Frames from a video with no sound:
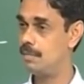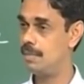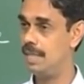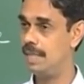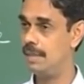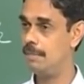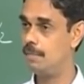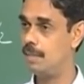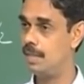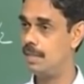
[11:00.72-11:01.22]
is made
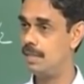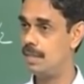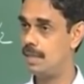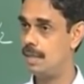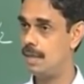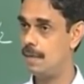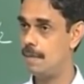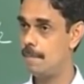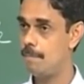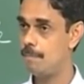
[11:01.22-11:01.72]

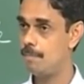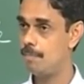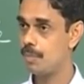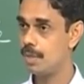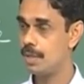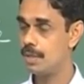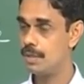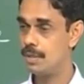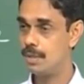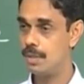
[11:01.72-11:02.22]
implicitly.
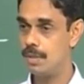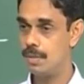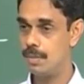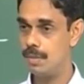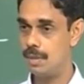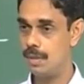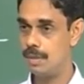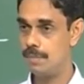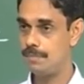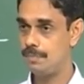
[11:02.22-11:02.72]
So
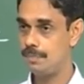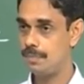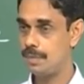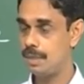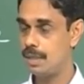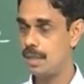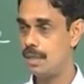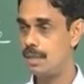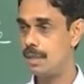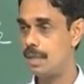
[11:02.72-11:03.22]
uh,
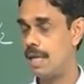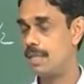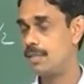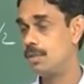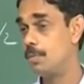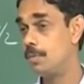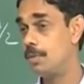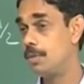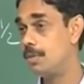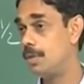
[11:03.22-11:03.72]
as
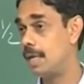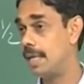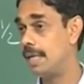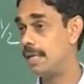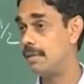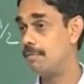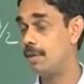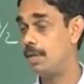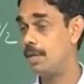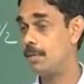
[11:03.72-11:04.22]
opposed to
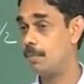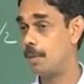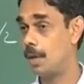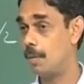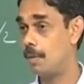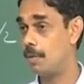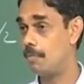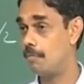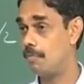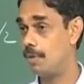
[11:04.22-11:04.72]
eigenvalue
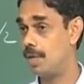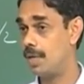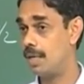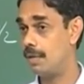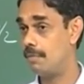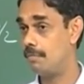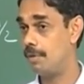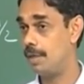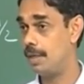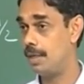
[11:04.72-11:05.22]
problem
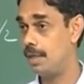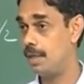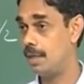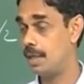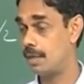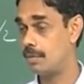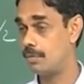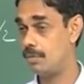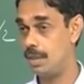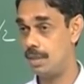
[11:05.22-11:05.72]
where we
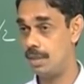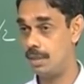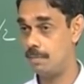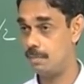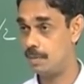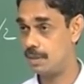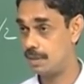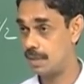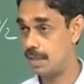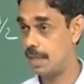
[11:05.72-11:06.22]
actually
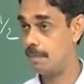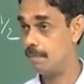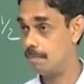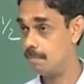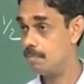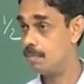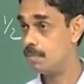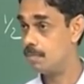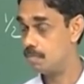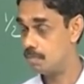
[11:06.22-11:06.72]
prescribe
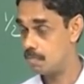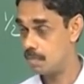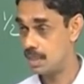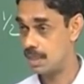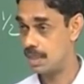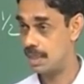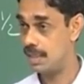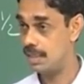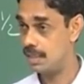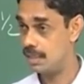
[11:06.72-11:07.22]

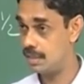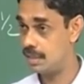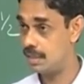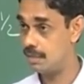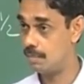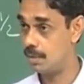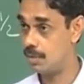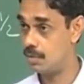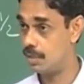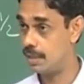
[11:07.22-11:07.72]
conditions at
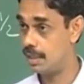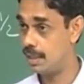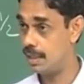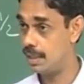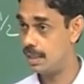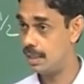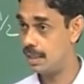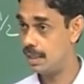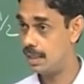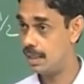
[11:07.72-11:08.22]
the boundary
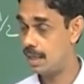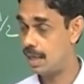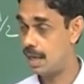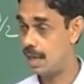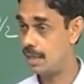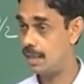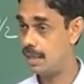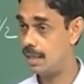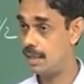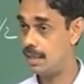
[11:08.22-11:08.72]

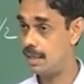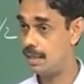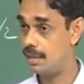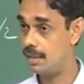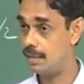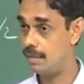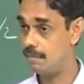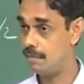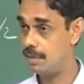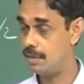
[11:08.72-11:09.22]
and then
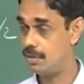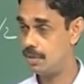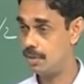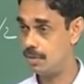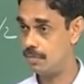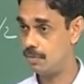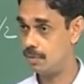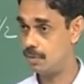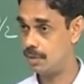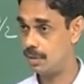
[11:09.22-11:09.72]
we
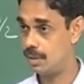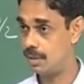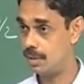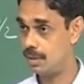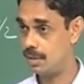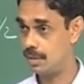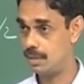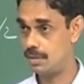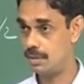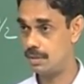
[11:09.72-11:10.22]
solve for
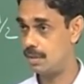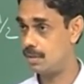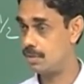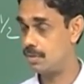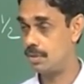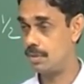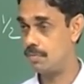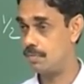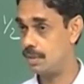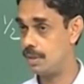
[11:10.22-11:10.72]
uh,
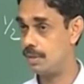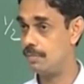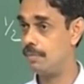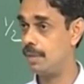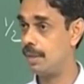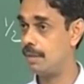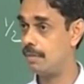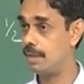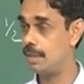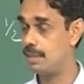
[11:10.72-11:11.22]
solve for the
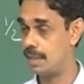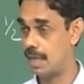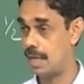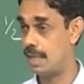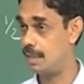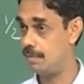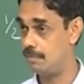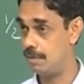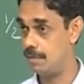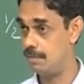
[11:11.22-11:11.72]
frequency
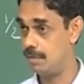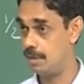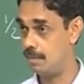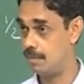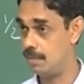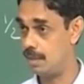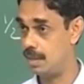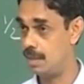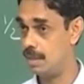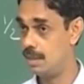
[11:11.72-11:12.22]
and the wave
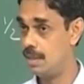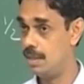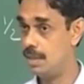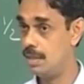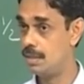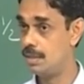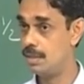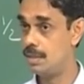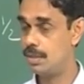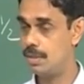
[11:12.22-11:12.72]
number.
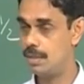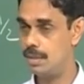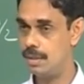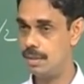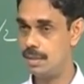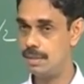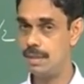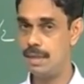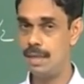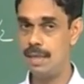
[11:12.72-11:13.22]
So
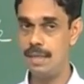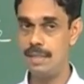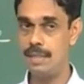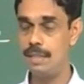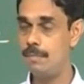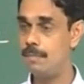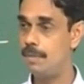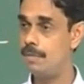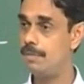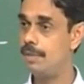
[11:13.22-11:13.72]
uh, the
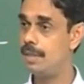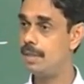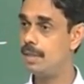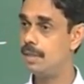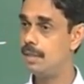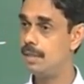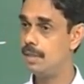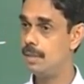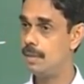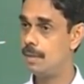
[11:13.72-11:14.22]
relation between
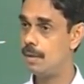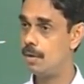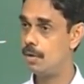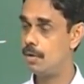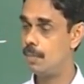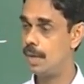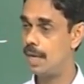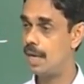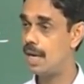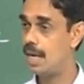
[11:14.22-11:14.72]

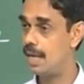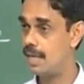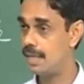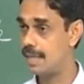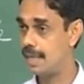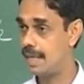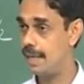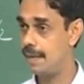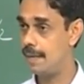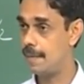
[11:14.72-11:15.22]
omega
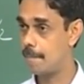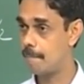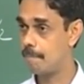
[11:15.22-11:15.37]
and k